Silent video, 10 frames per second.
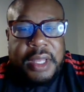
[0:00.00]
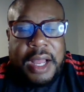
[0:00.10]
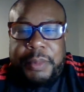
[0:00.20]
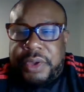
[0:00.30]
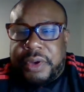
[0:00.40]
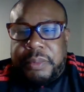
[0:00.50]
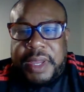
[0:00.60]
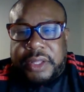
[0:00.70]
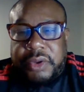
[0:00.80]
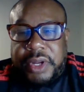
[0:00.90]
I mean, you can
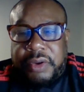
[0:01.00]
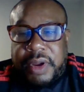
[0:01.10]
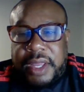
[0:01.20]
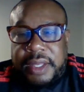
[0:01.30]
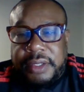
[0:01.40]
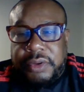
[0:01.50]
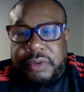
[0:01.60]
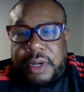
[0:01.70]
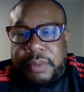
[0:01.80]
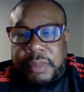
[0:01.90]
make 30 grand, you know, a
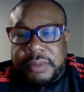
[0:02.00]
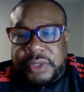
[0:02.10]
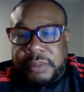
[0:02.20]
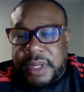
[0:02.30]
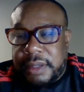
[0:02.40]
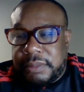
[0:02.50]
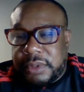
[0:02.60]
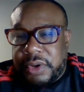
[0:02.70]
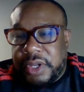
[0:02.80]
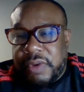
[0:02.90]
couple months, you can make up
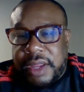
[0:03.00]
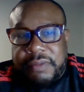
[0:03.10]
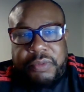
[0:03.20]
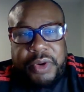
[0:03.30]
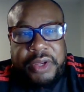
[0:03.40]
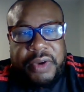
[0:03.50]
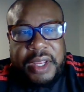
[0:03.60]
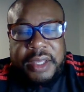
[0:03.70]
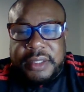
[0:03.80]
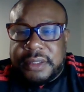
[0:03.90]
30 grand, 40 grand.